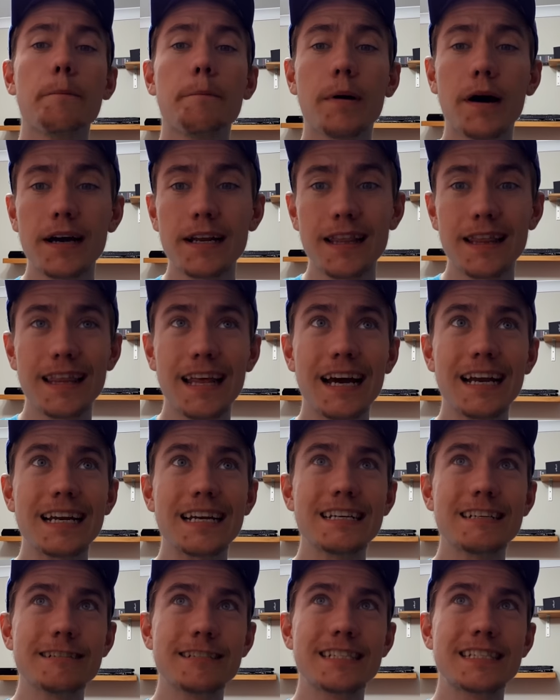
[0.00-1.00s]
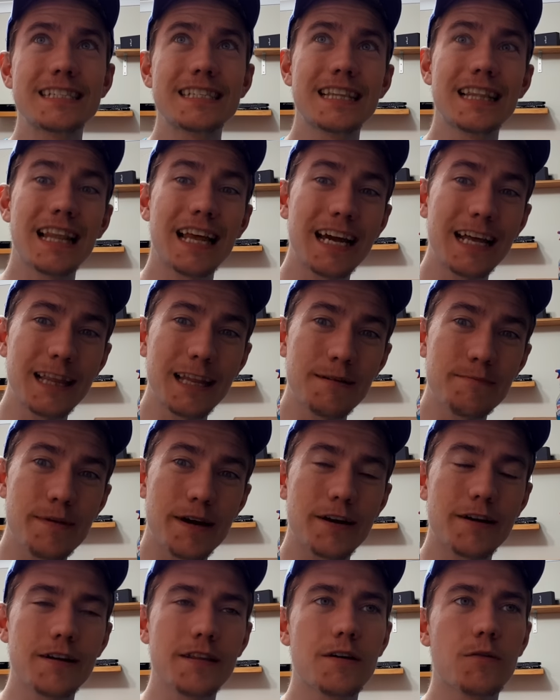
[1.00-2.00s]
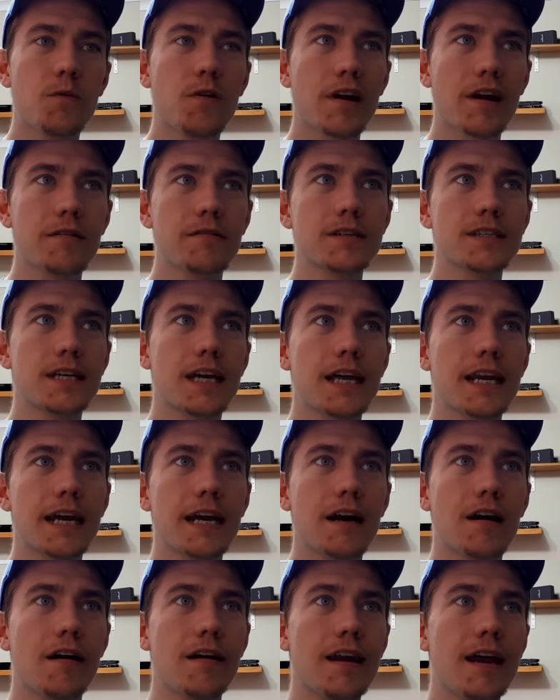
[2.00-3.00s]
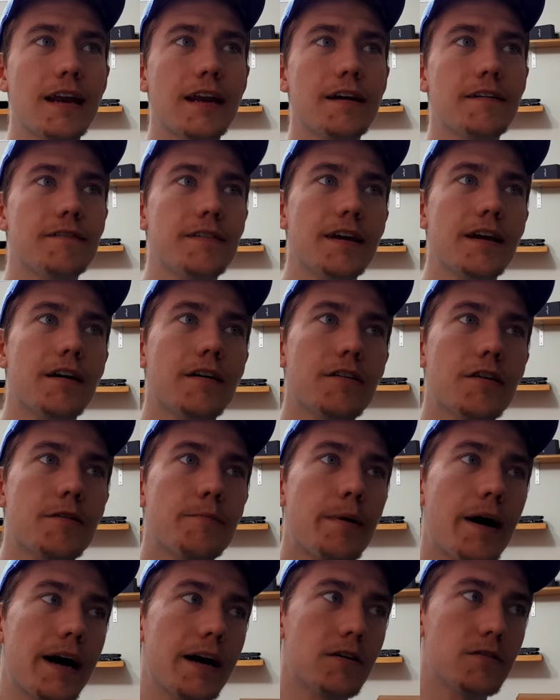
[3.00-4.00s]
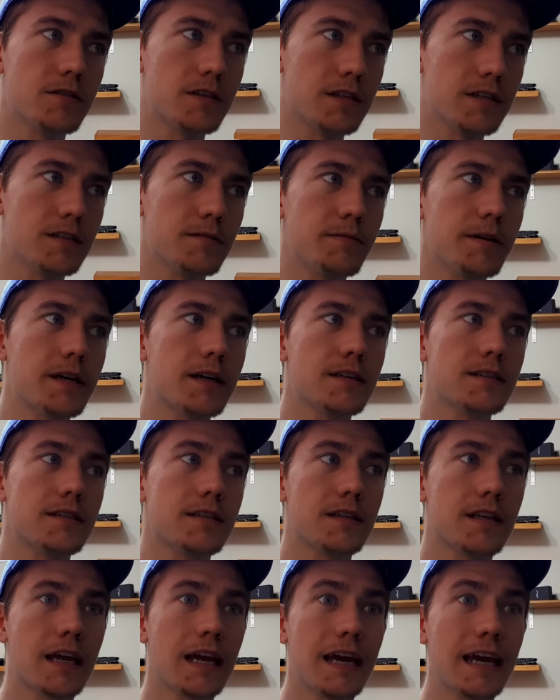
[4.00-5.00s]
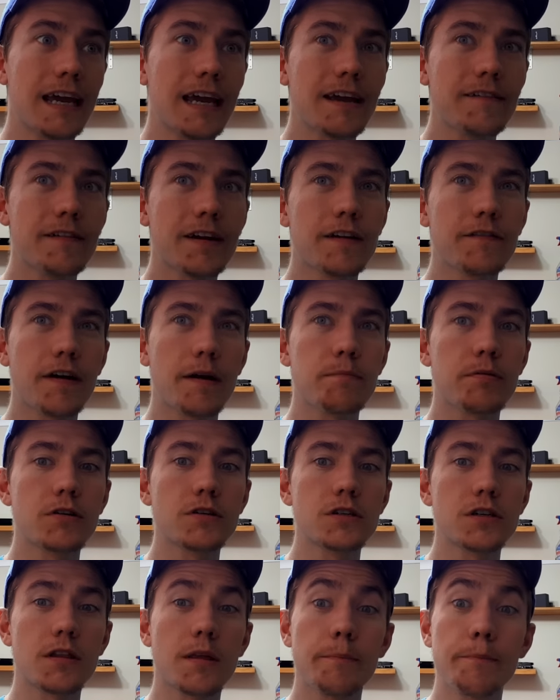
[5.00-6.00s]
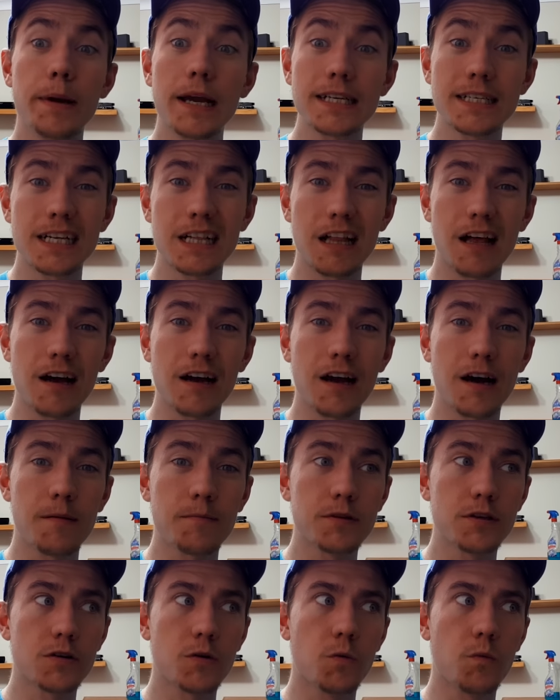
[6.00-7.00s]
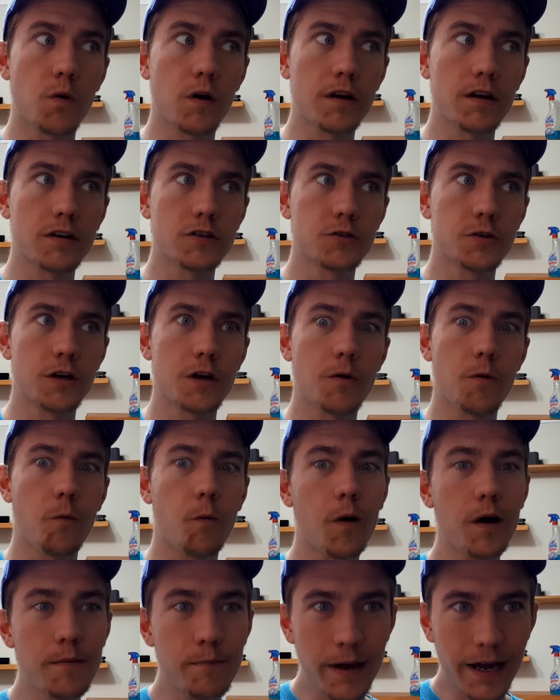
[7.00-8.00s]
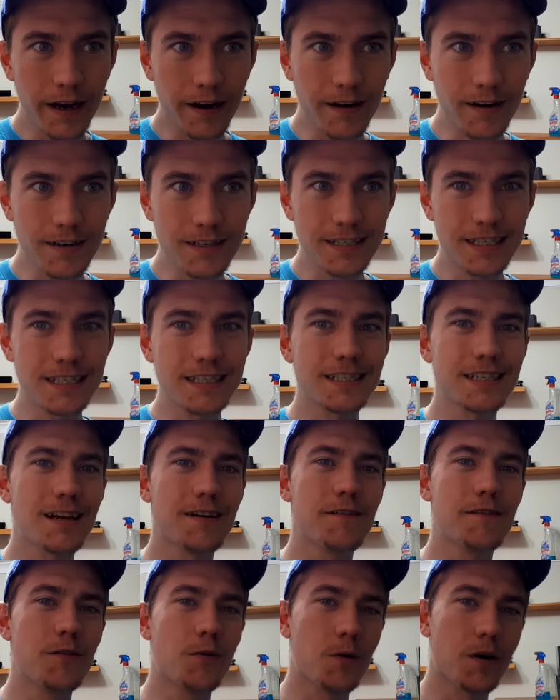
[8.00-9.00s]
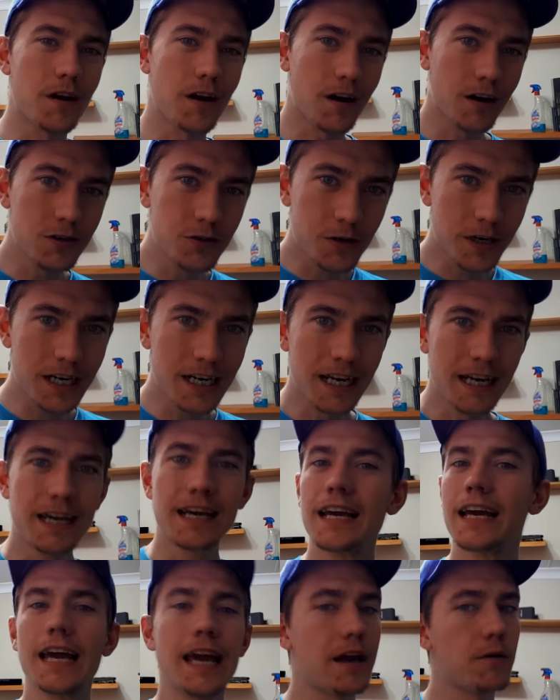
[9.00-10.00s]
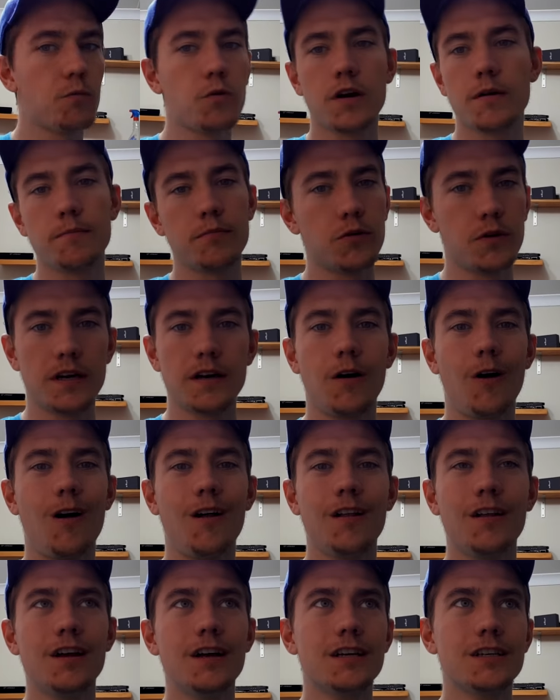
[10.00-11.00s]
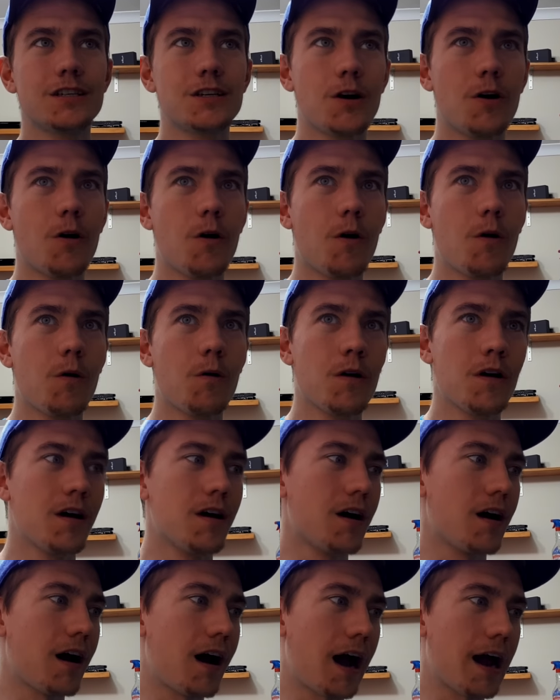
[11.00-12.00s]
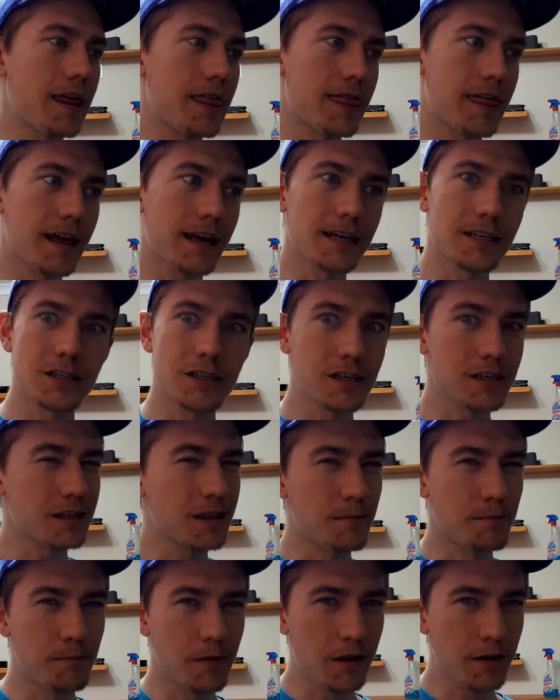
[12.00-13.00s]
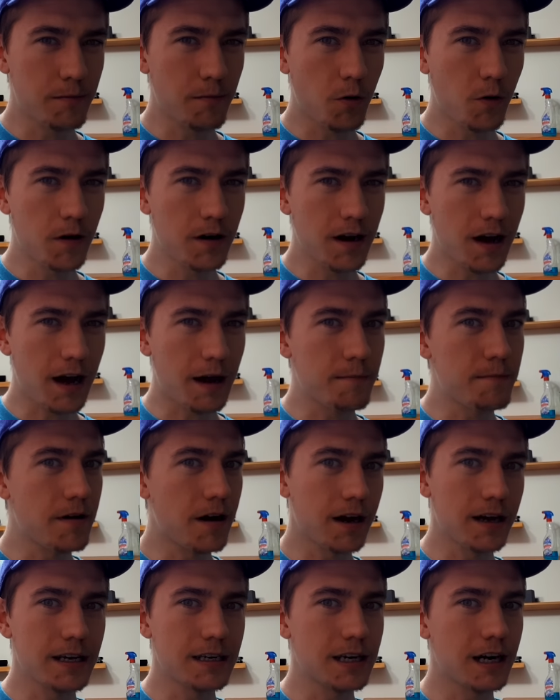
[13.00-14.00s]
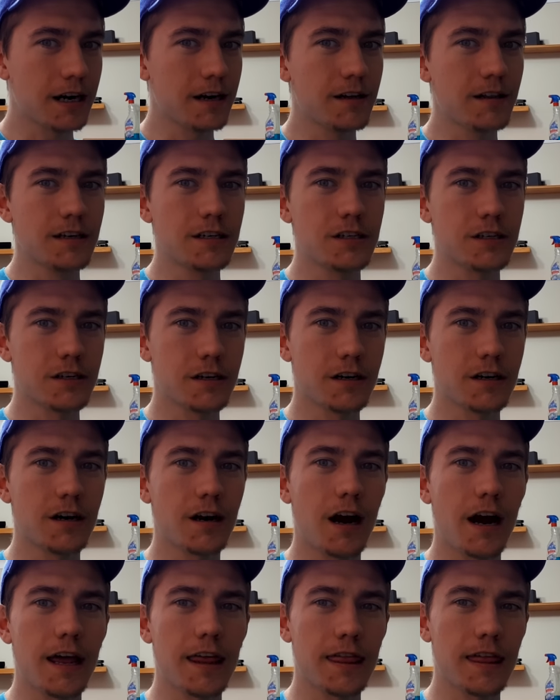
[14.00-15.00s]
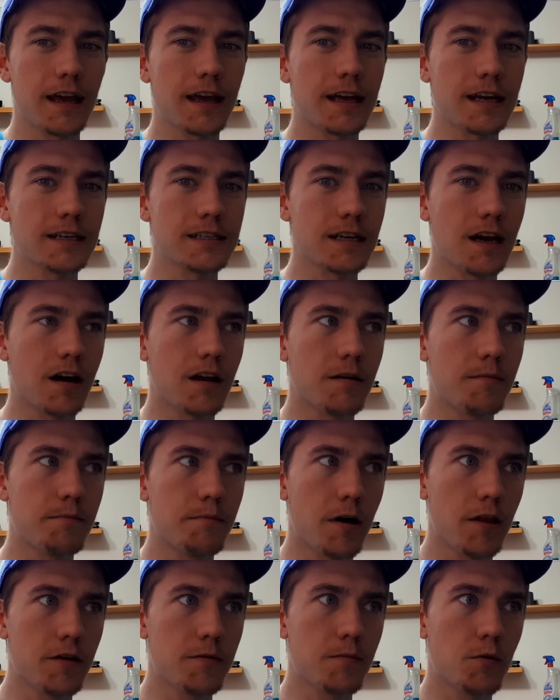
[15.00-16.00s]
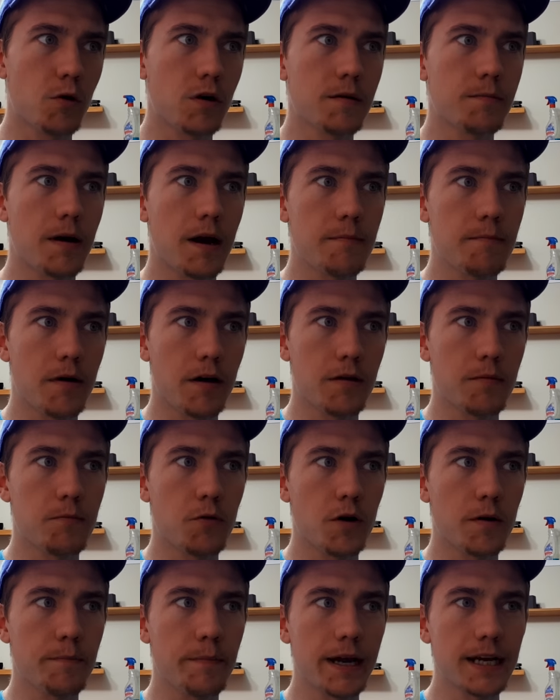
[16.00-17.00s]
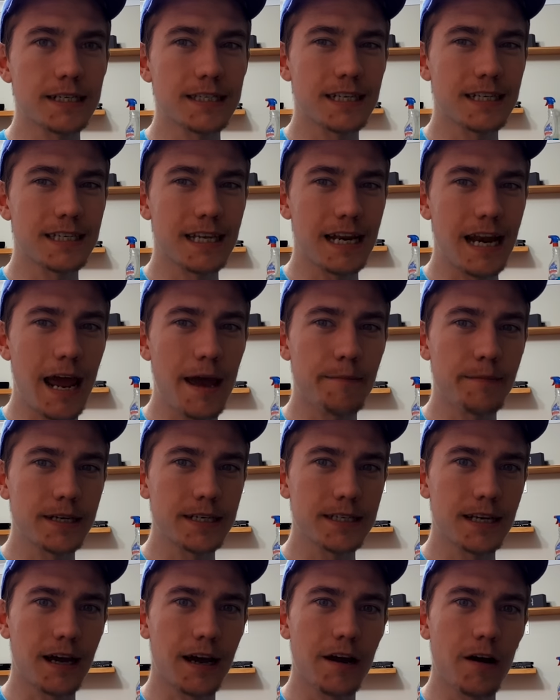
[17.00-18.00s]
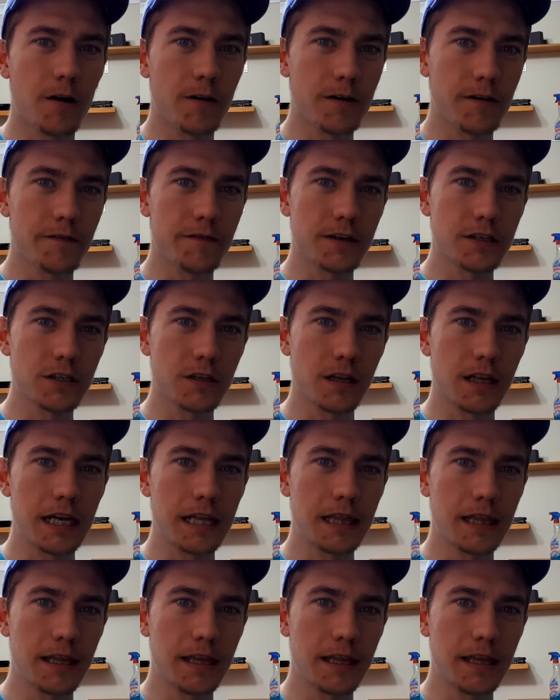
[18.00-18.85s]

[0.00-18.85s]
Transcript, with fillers: but that is slightly better than what I was getting on any of the other BIOSes, because even if I pushed the base clock up to 101 megahertz instead of the 100, it wouldn't boot at all. So I think it's just the motherboard. I'm not entirely sure. I think it's on a motherboard by motherboard basis, and MSI artificially